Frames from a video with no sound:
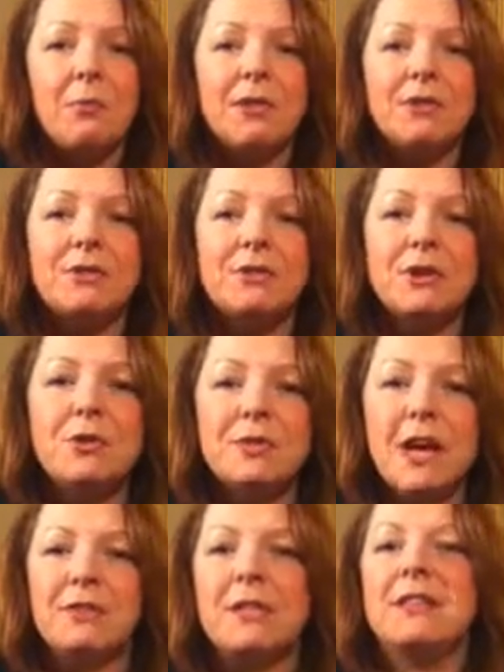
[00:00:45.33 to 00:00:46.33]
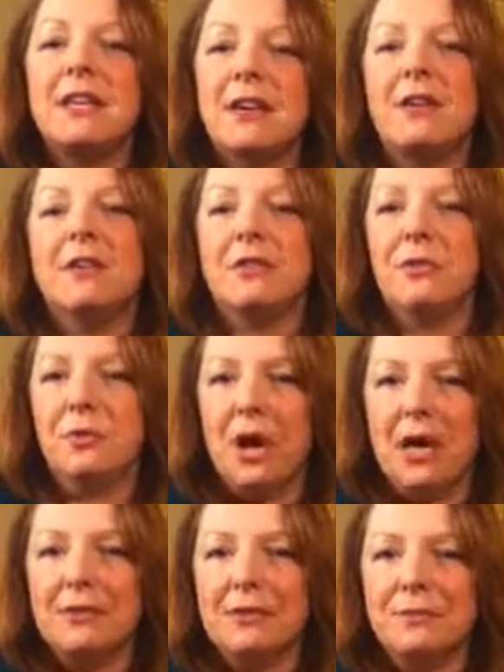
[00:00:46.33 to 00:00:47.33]
But there's no doubt that they are on the
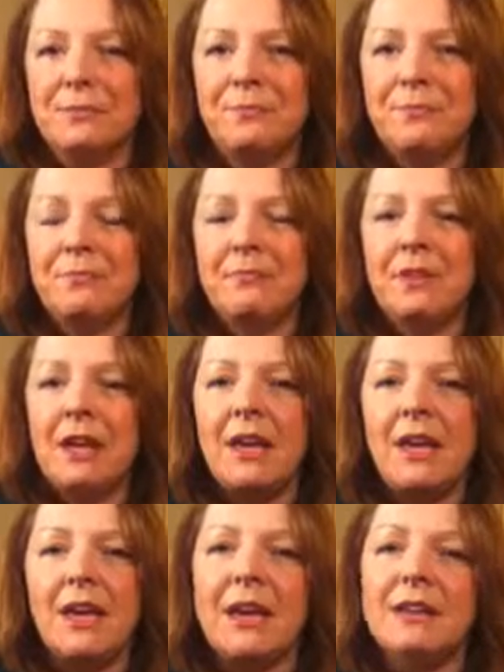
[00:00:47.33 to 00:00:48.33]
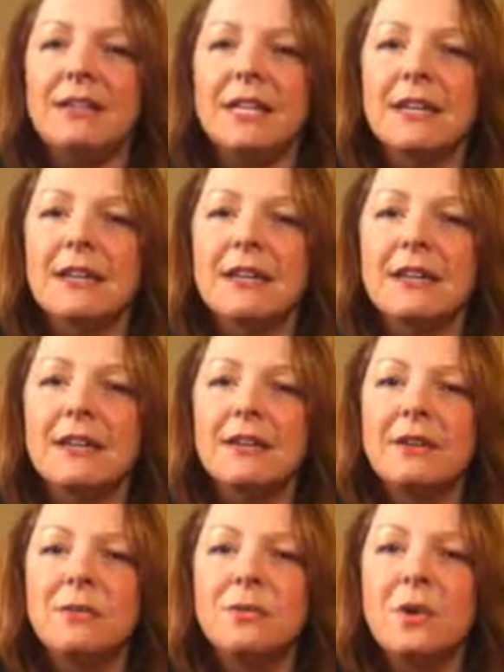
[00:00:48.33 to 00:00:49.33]
rise. And
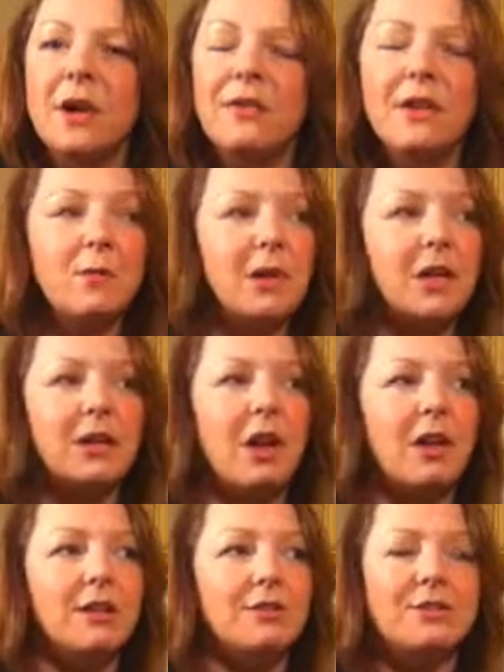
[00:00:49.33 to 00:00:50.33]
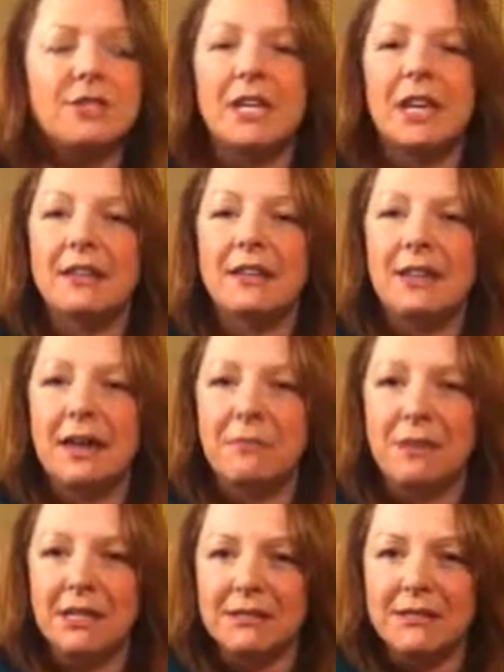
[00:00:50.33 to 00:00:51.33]
I think we can all understand that
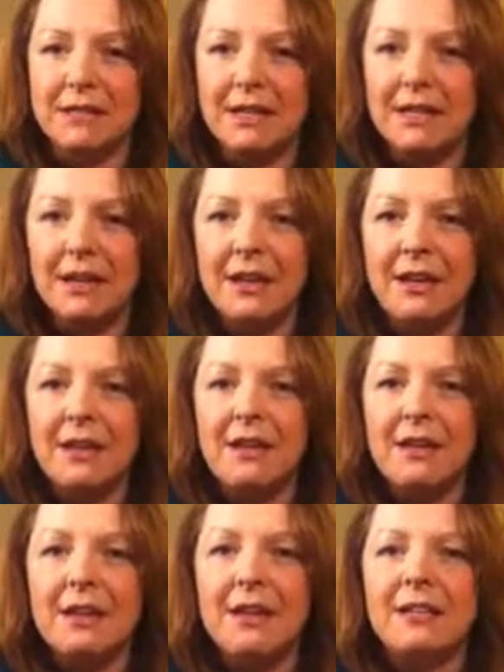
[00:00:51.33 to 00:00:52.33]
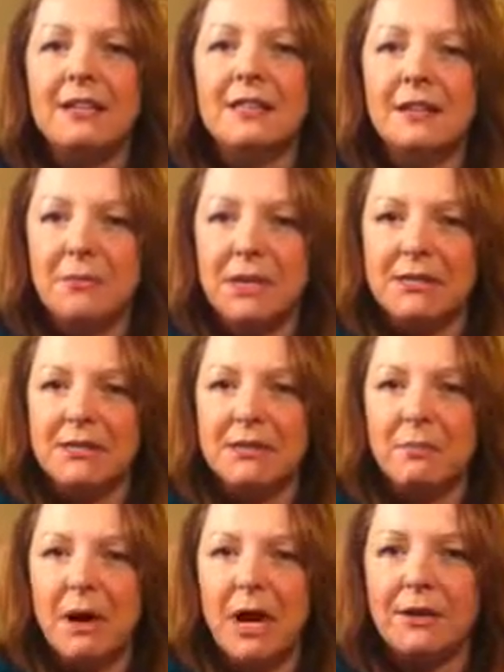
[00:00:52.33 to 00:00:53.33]
that means that it limits
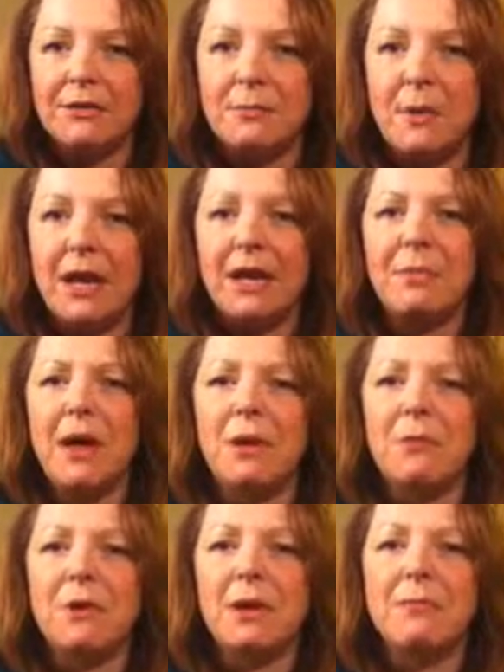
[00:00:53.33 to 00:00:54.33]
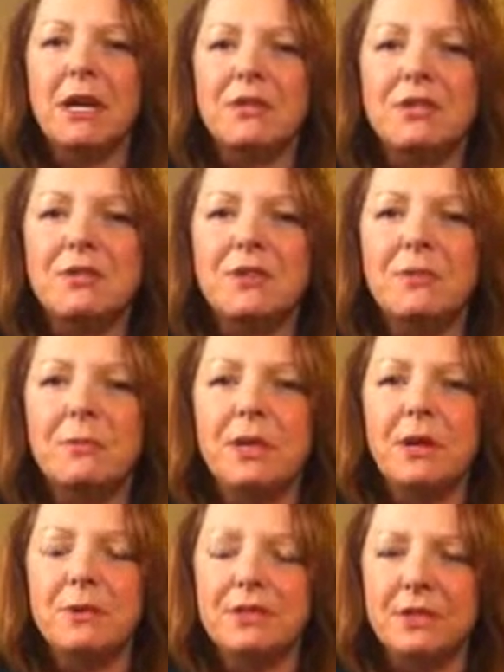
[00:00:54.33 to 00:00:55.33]
the buyer's buying power, but I'm not sure
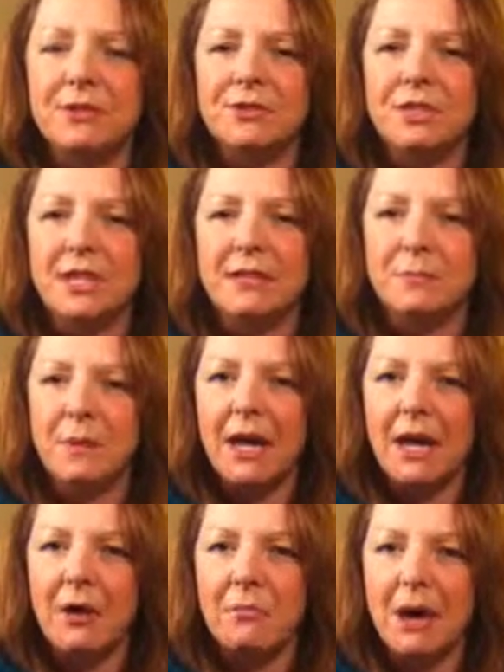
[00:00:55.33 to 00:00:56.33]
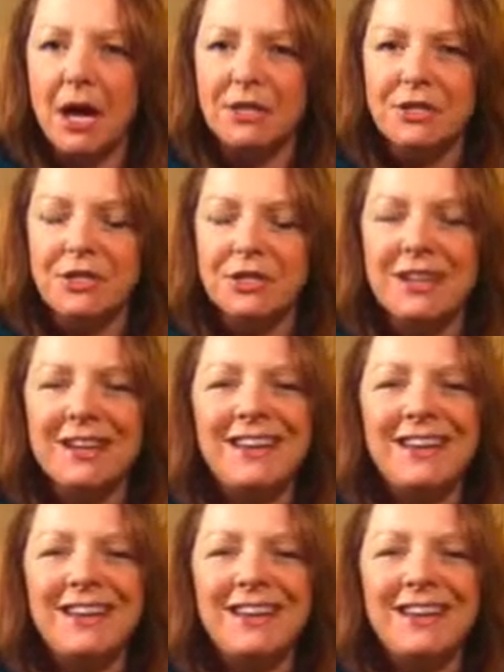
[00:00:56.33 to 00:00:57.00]
everybody always understands by how much.